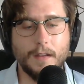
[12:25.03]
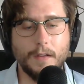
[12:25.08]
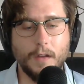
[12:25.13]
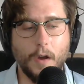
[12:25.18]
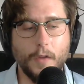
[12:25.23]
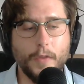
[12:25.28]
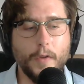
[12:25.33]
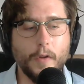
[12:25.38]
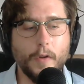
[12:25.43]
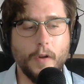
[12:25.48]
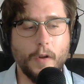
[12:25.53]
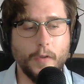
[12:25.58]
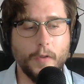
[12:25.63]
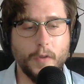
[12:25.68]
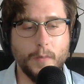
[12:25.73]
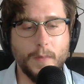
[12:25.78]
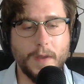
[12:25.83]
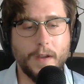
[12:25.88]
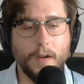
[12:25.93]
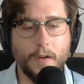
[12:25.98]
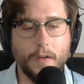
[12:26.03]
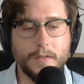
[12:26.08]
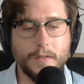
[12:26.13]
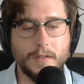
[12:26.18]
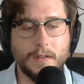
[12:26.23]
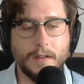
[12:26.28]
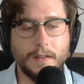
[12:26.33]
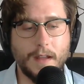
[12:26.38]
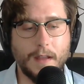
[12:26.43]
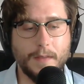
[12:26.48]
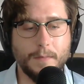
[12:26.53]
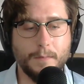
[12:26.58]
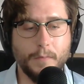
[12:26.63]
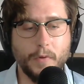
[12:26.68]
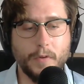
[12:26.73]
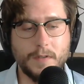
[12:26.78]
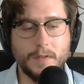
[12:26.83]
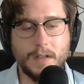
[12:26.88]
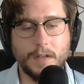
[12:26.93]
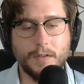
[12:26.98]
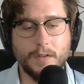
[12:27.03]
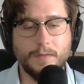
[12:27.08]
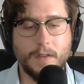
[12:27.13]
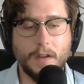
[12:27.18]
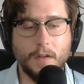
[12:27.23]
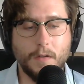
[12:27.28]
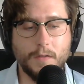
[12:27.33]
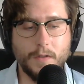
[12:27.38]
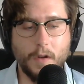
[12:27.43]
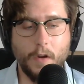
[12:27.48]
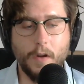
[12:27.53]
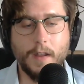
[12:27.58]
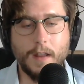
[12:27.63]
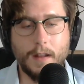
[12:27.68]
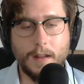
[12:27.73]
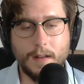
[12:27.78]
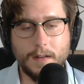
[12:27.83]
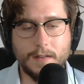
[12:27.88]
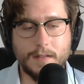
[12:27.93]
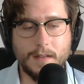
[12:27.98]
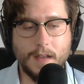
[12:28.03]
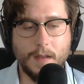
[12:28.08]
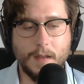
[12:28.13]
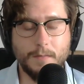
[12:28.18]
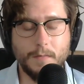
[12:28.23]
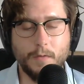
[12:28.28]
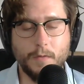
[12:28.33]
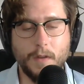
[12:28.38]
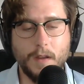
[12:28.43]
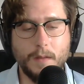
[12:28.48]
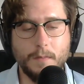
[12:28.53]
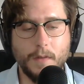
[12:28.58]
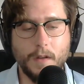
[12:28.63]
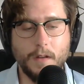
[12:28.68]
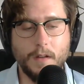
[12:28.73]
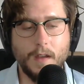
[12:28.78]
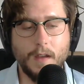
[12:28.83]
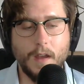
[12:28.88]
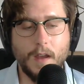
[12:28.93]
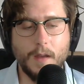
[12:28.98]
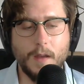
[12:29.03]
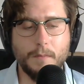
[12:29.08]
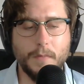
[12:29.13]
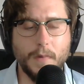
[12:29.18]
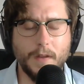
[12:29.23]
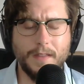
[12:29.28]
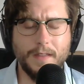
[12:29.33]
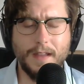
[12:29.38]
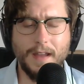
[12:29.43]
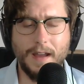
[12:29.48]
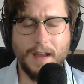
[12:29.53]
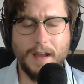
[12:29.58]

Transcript: Other automakers that produce electric vehicles are getting the same treatment, but